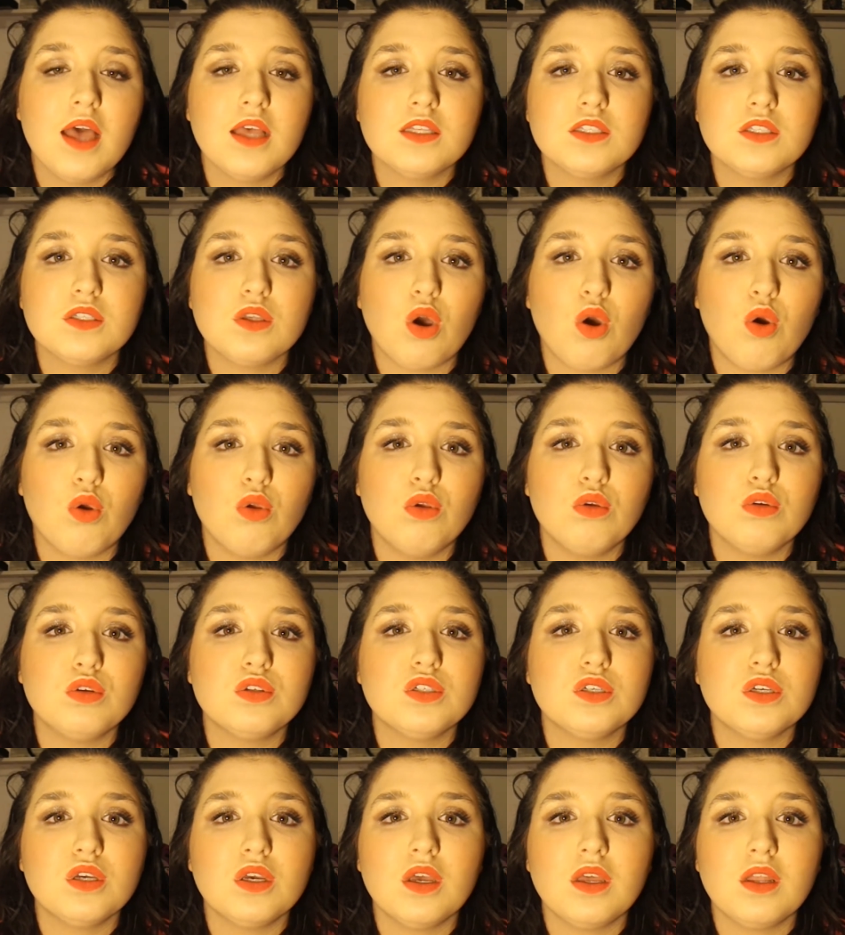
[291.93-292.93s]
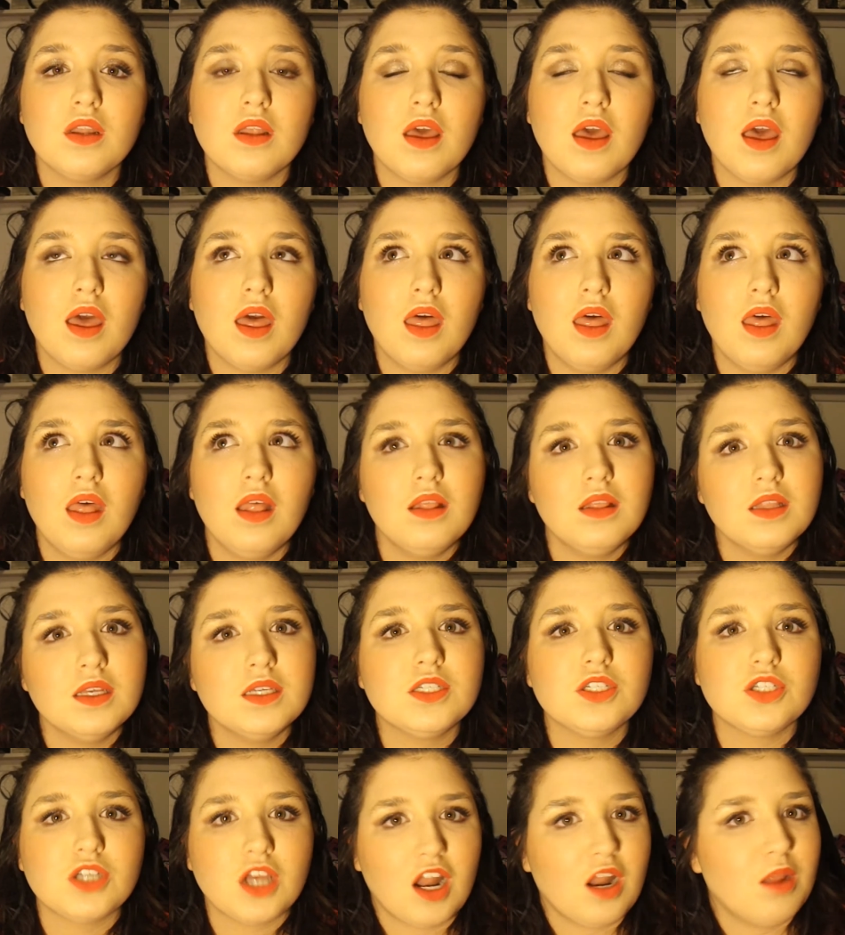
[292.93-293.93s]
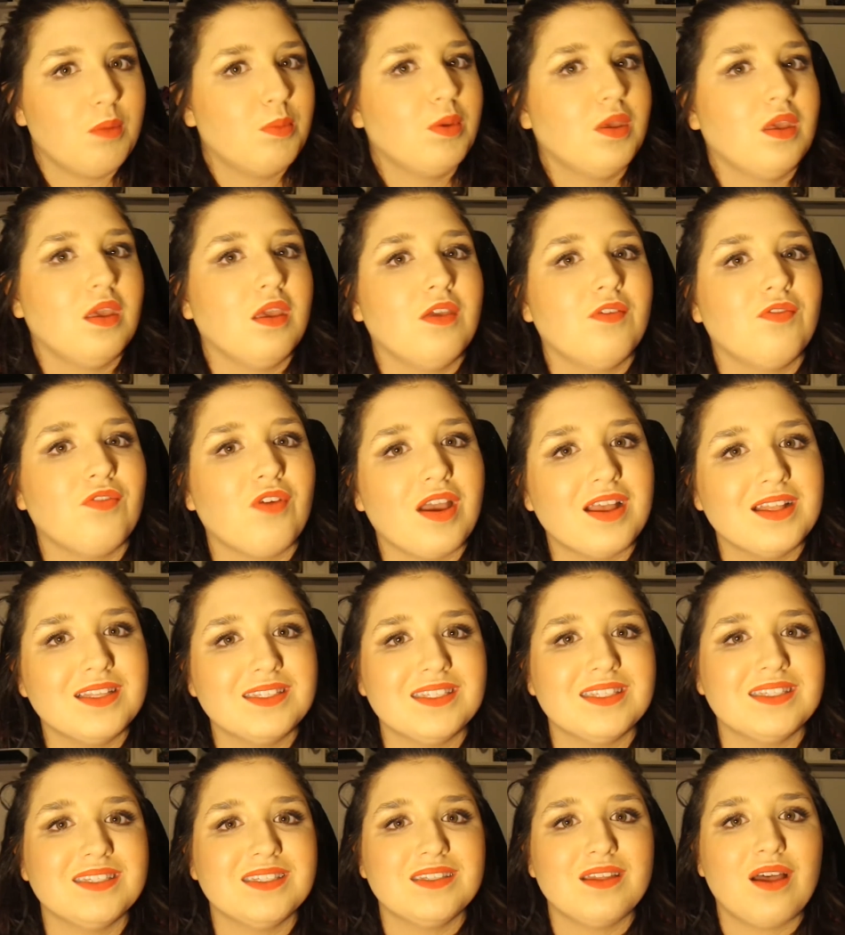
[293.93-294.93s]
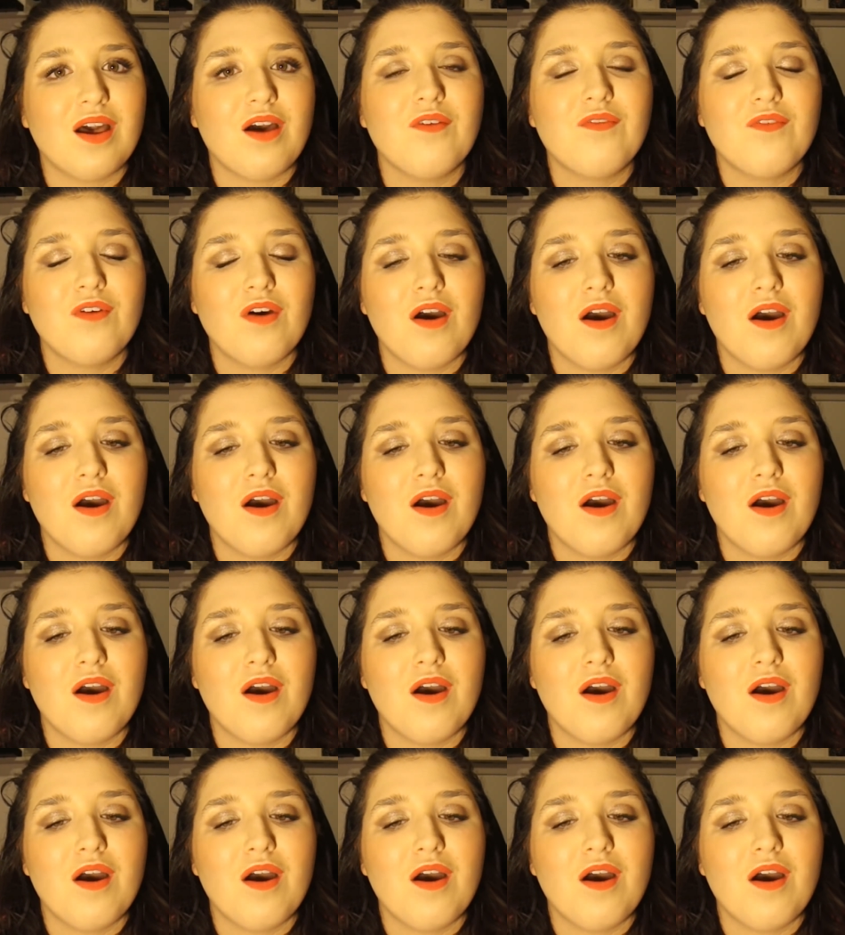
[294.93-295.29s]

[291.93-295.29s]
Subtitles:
So you should at least try to be friends and stuff